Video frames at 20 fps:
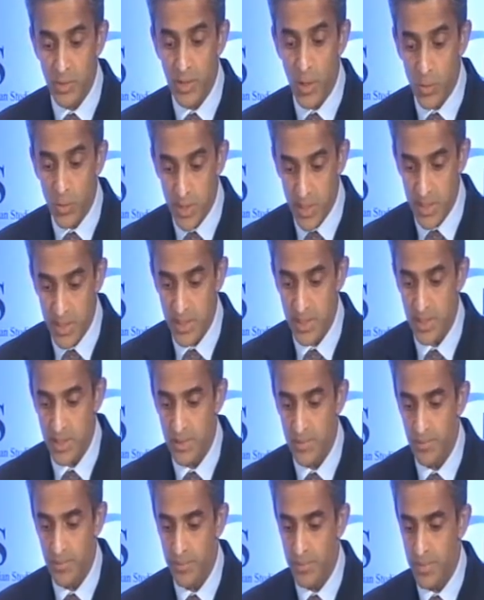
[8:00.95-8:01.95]
for thousands.
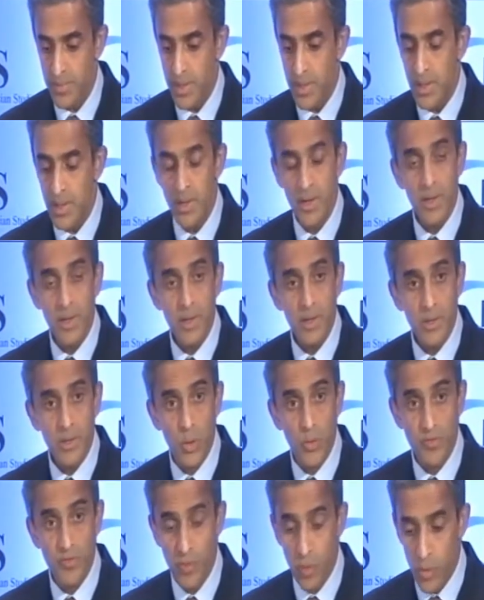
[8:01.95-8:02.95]

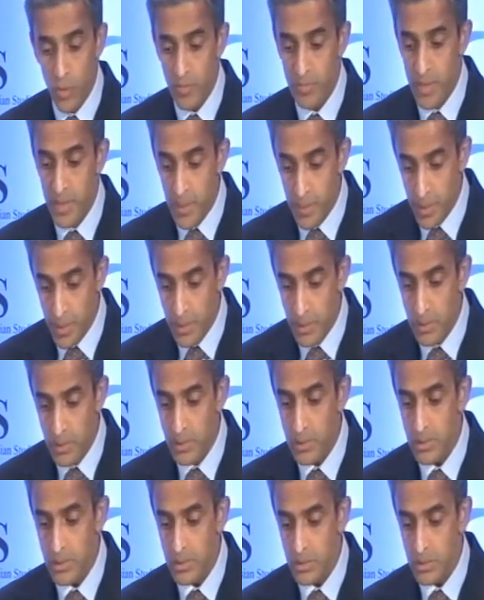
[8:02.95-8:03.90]
The flow of people,